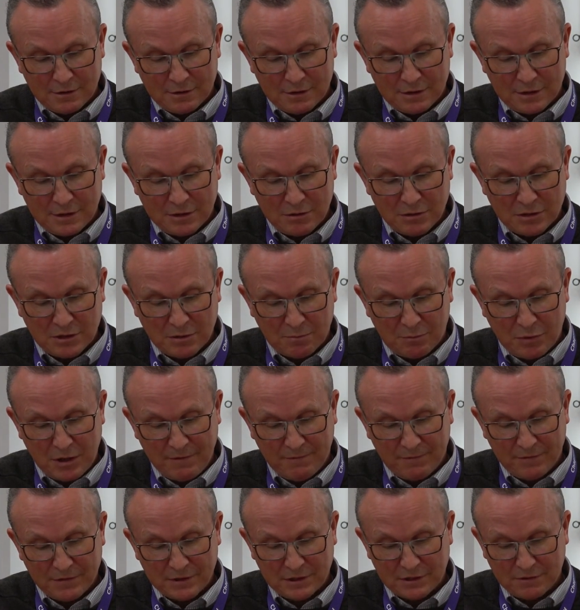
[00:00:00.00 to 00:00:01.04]
And there's the
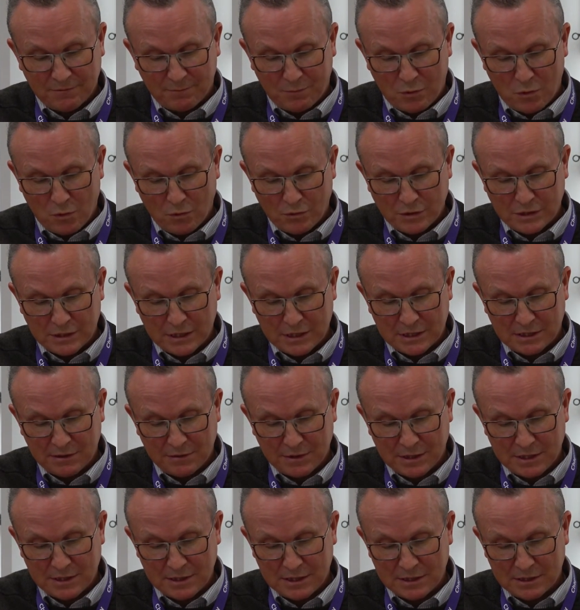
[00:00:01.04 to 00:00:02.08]
briefest of pauses and
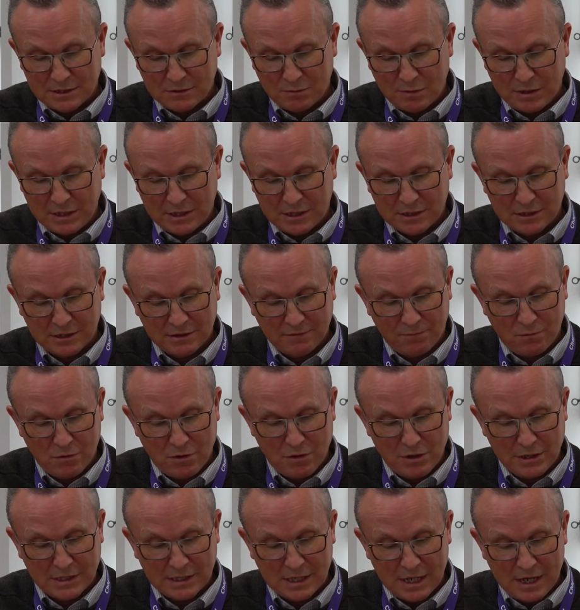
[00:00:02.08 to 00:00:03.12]
then the sweetest of
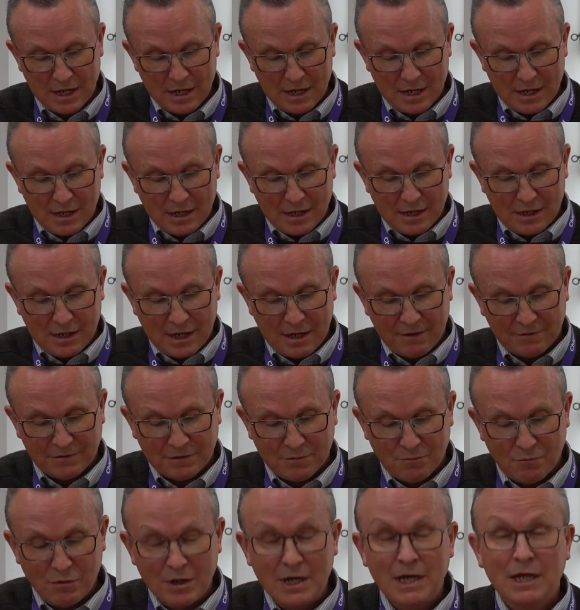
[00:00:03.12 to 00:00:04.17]
words. "I have
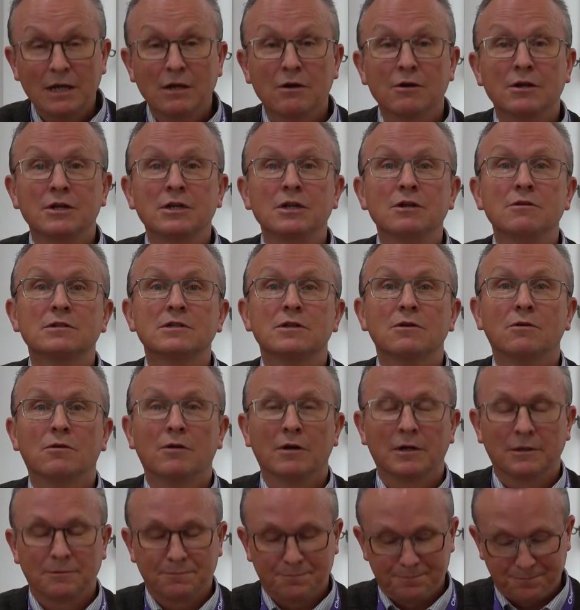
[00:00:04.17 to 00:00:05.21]
some really good news,
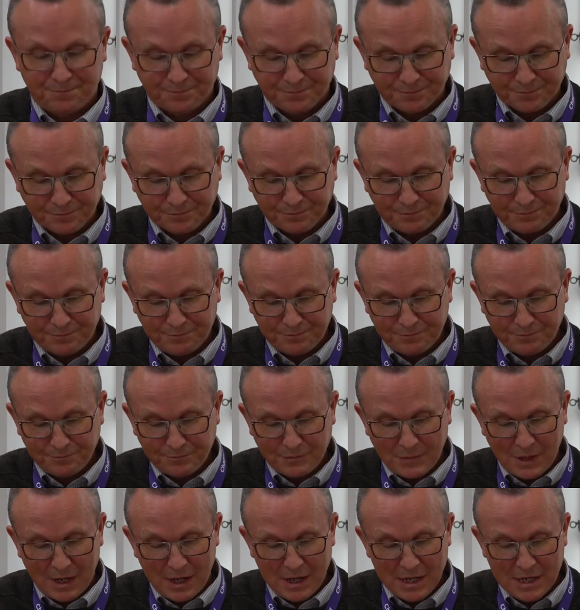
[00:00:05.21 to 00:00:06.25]
Laura.
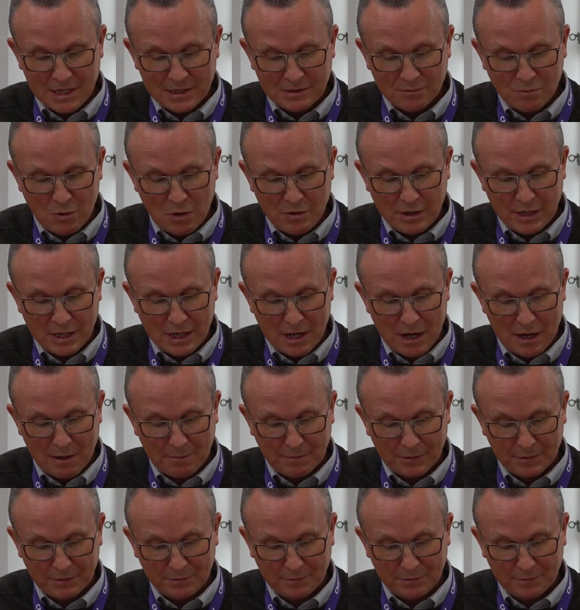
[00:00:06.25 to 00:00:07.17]
He's woken up."